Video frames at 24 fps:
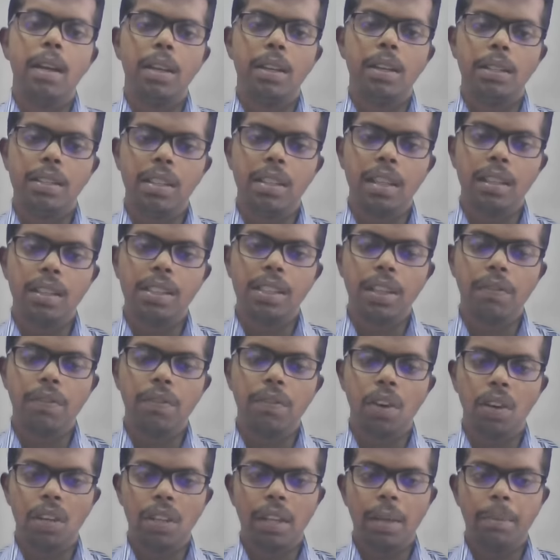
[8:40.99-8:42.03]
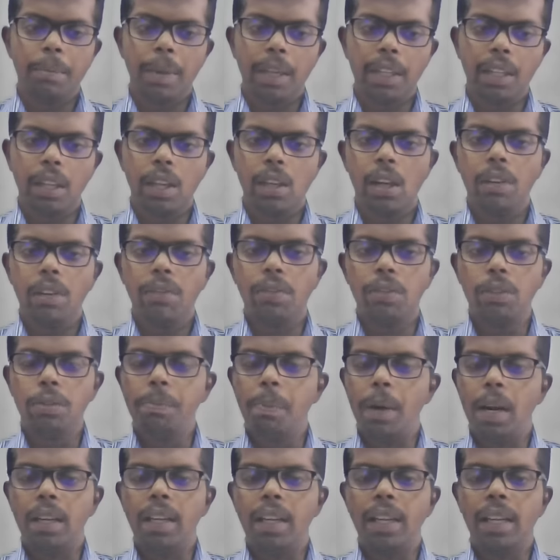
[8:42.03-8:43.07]
searching for the particular food
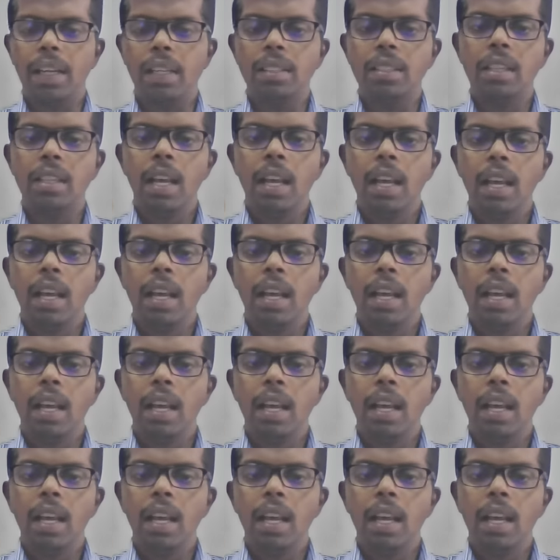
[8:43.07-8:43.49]
particles,